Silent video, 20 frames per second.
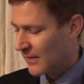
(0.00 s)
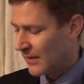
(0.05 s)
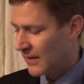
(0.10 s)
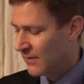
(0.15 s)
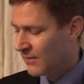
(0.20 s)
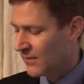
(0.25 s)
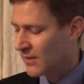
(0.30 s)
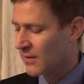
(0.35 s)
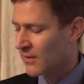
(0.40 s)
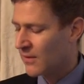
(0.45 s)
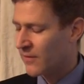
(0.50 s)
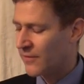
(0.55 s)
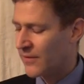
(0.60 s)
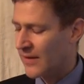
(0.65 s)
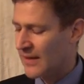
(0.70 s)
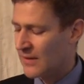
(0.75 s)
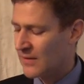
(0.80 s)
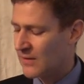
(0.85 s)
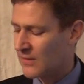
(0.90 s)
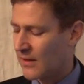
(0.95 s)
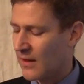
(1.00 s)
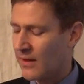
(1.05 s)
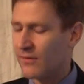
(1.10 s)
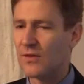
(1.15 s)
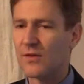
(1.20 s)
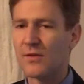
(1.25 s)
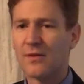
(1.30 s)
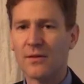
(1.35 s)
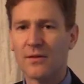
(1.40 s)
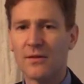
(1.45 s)
even in the face of
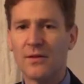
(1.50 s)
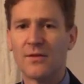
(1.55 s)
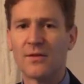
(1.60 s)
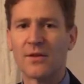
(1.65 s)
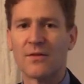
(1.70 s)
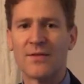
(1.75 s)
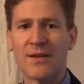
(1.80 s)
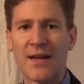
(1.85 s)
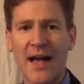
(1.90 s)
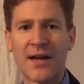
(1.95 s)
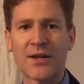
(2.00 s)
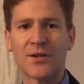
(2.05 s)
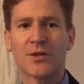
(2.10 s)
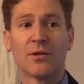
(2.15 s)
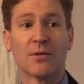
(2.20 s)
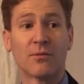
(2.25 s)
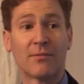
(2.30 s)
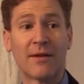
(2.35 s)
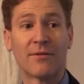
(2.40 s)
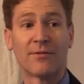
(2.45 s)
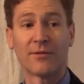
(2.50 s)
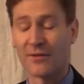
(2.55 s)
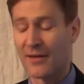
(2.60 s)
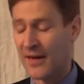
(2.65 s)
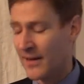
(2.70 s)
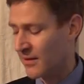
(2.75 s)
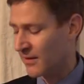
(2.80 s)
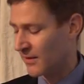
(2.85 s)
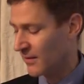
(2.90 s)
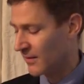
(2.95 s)
a series of national
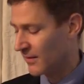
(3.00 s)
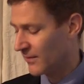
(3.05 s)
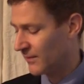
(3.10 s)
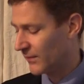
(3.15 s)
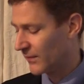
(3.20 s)
referenda